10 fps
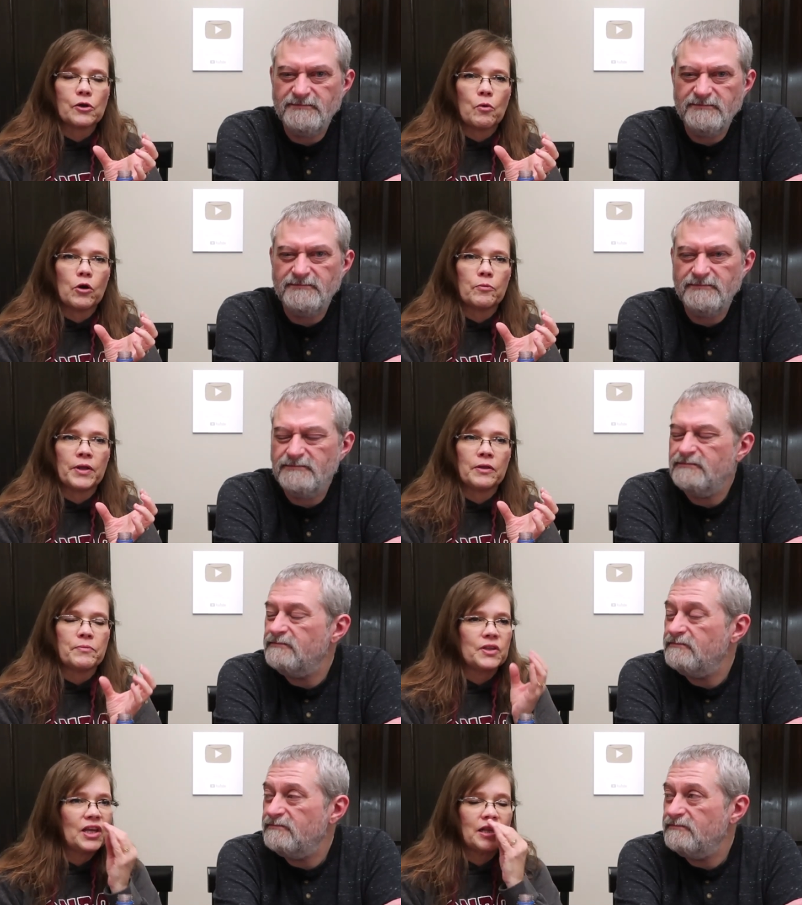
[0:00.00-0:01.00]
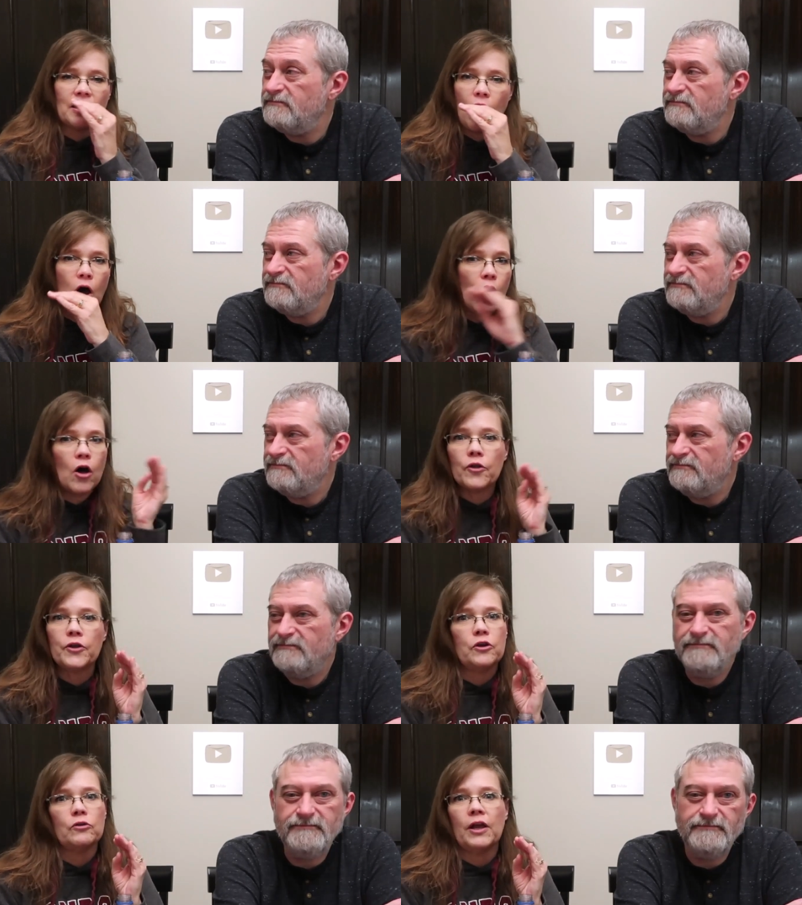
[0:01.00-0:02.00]
Speaker 1: like watermelon. But then
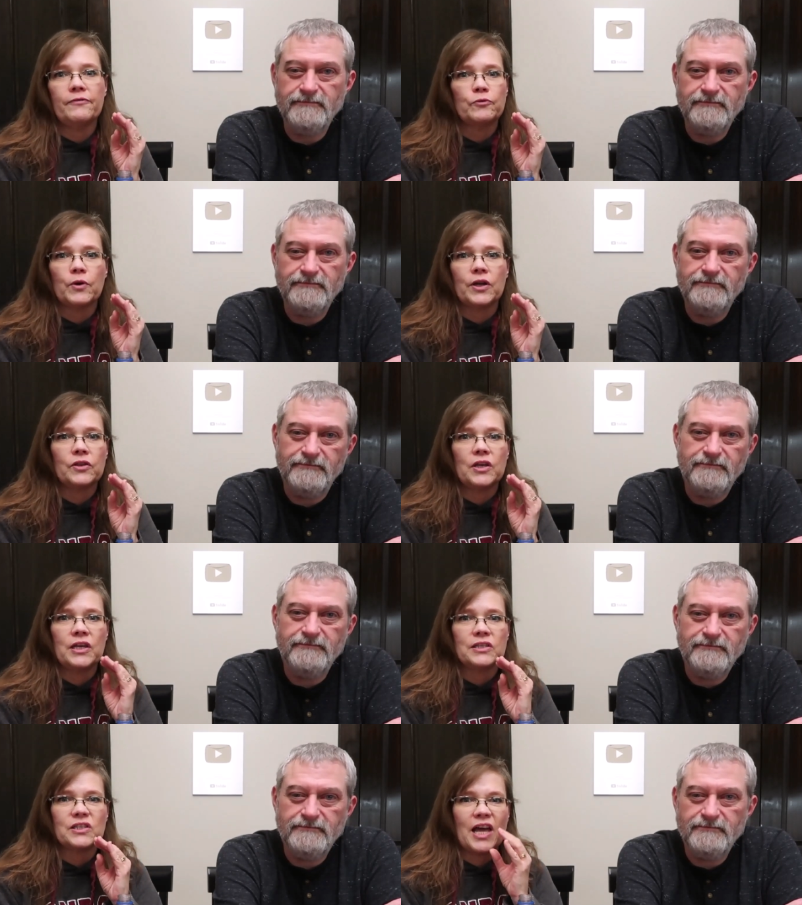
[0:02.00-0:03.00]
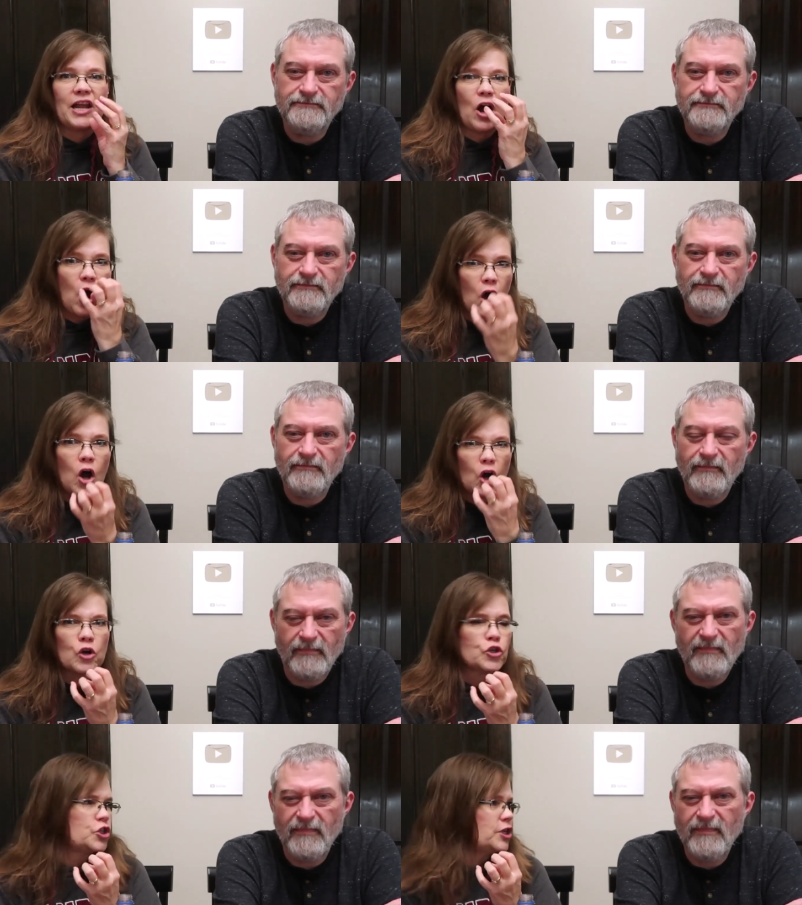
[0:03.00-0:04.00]
all that you're left with is that
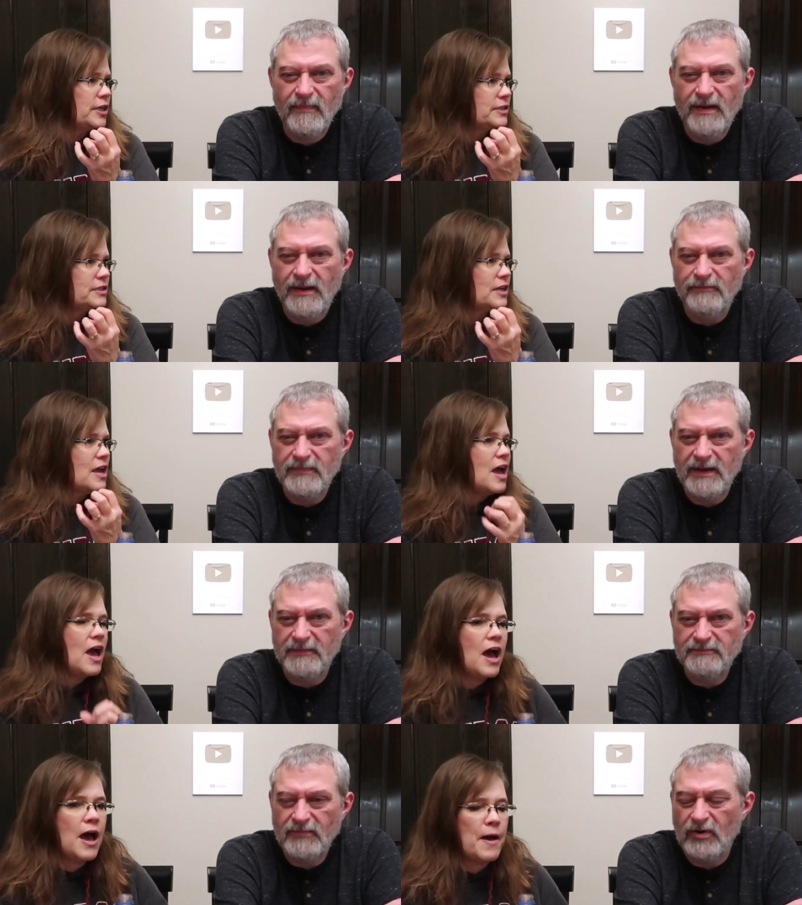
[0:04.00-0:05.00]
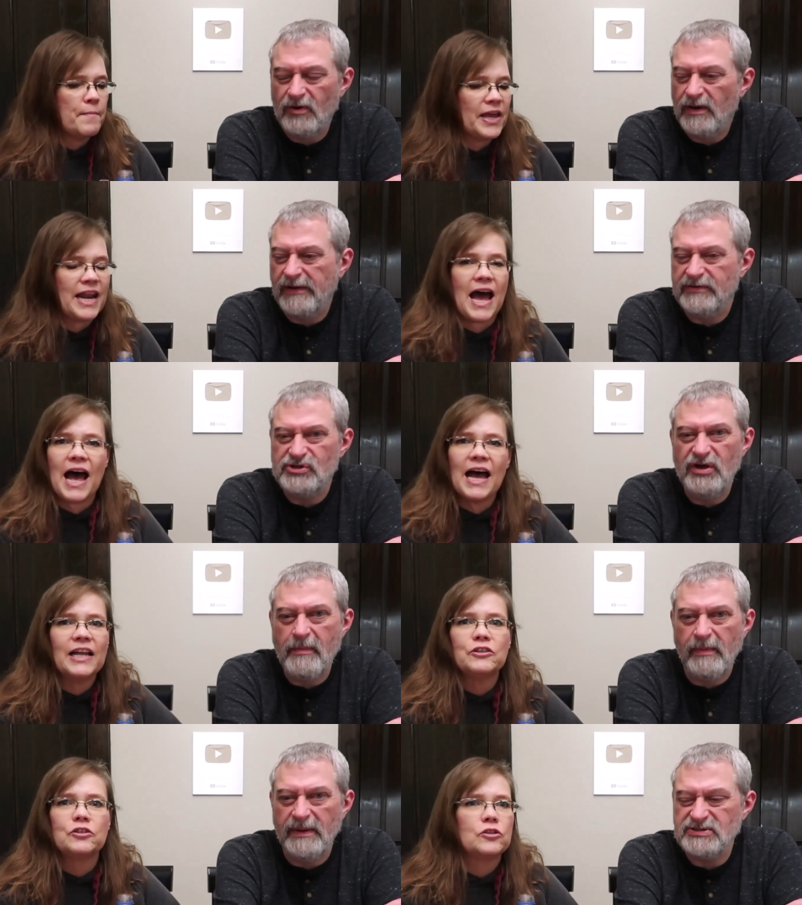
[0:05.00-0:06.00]
harshness. Yeah. Um, like and
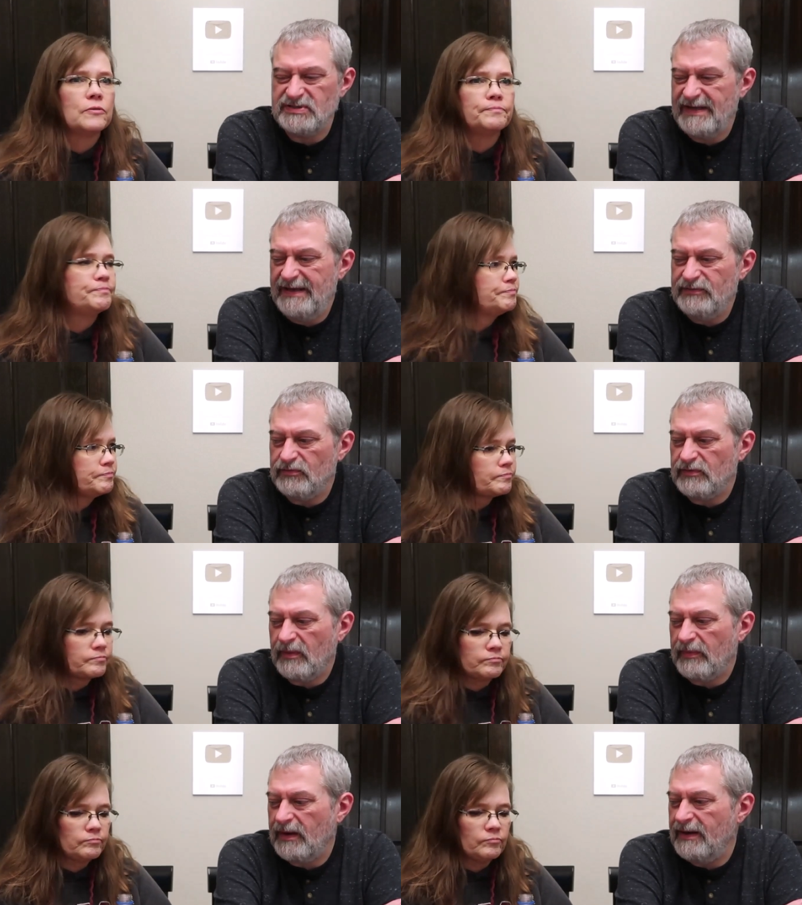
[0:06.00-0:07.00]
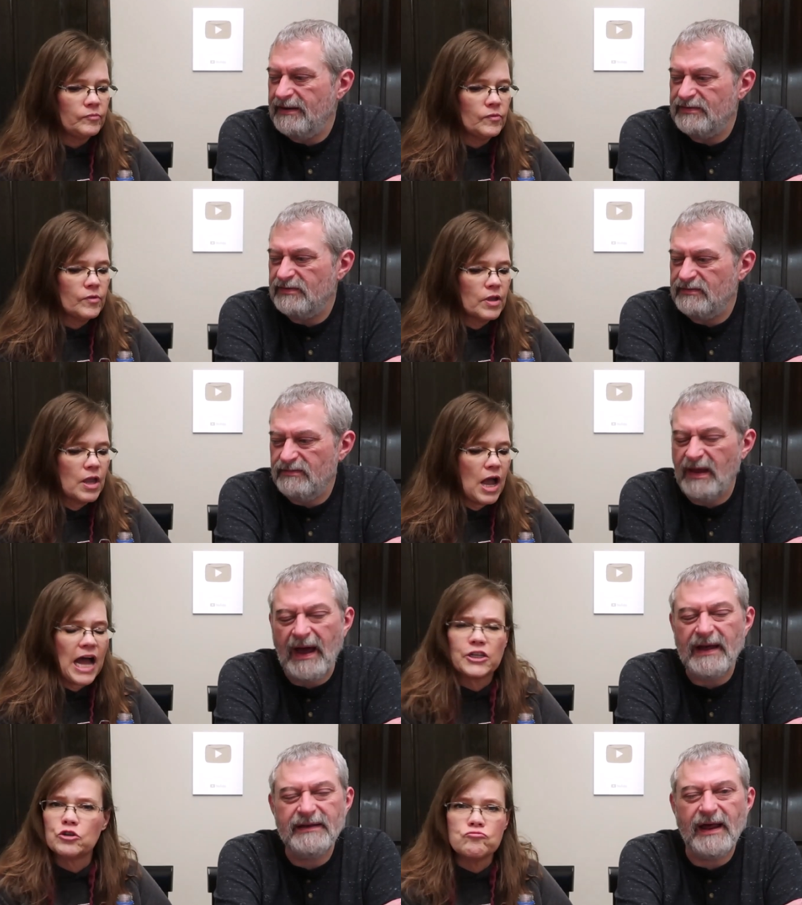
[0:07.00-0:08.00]
I a
Speaker 2: bunch of seeds or something. I, just yeah,
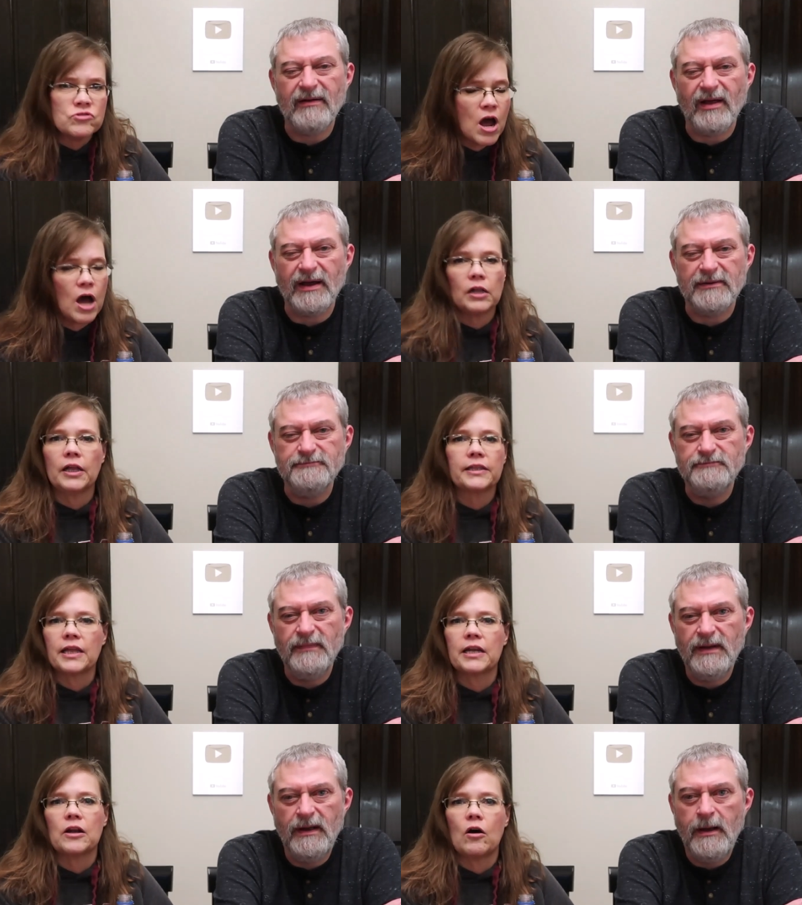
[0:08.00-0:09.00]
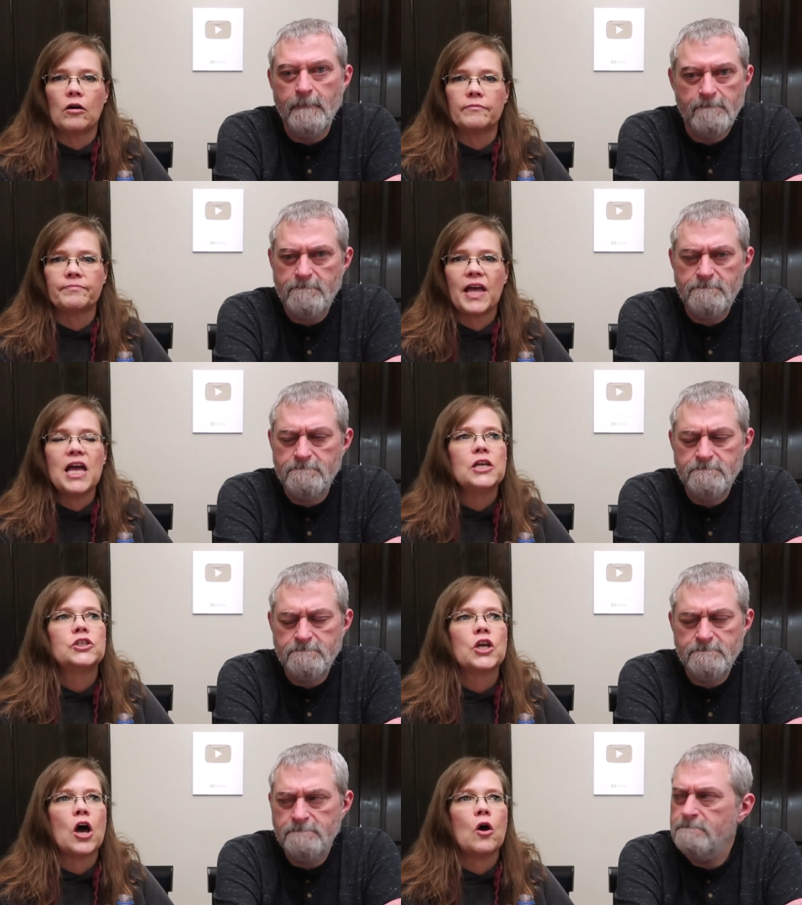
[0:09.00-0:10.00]
I, I do I not
Speaker 1: like, like that at all.
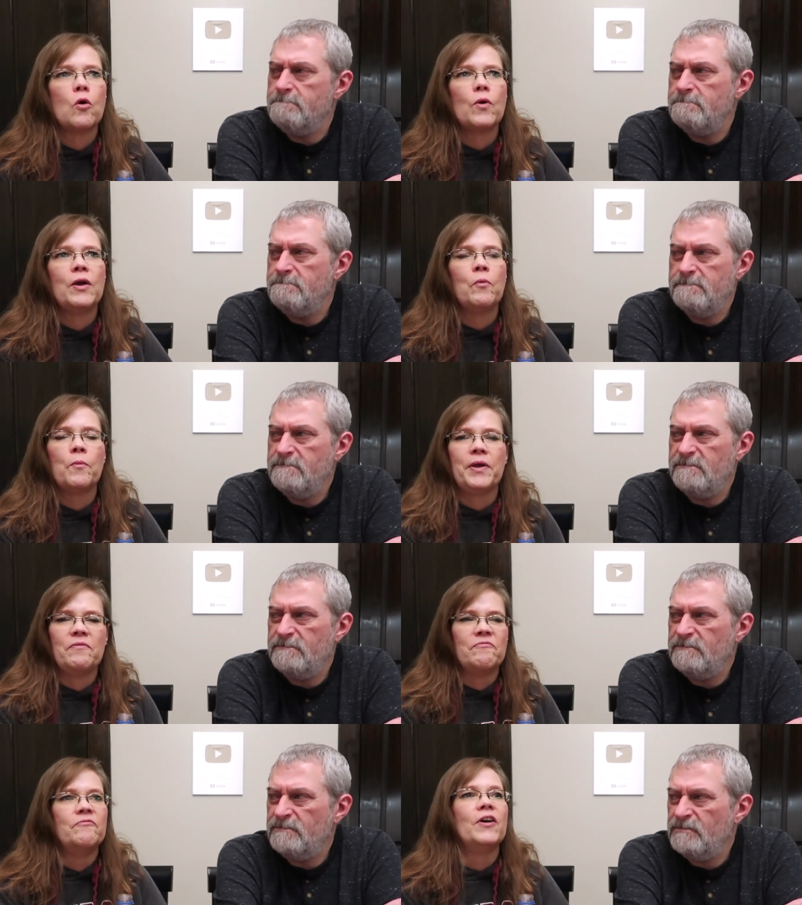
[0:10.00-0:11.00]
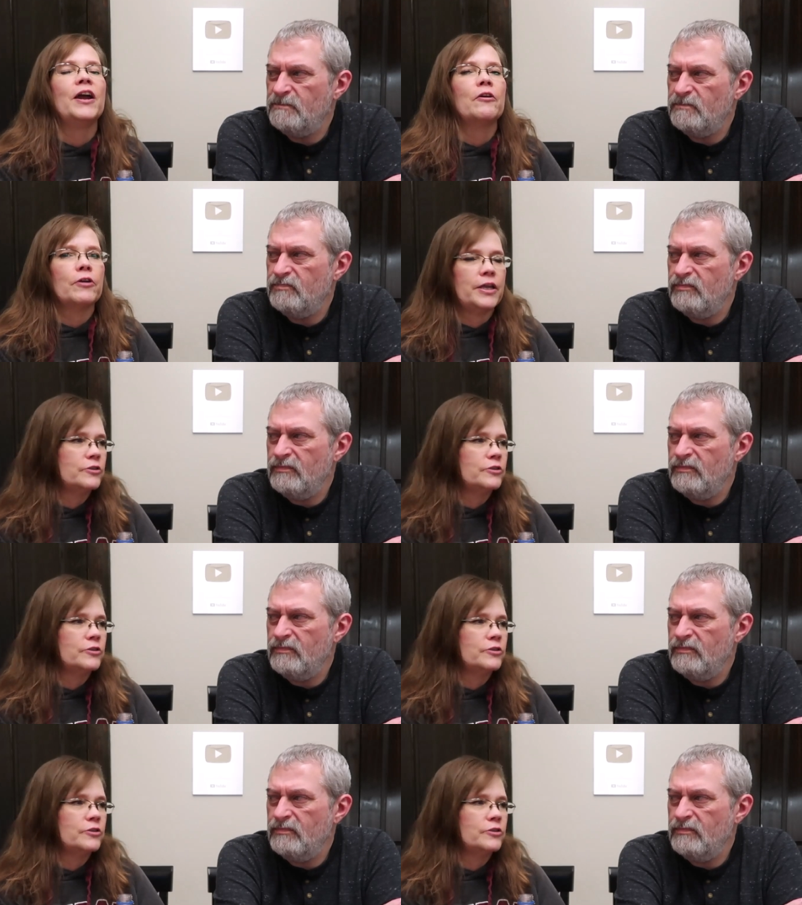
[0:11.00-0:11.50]
So it will be very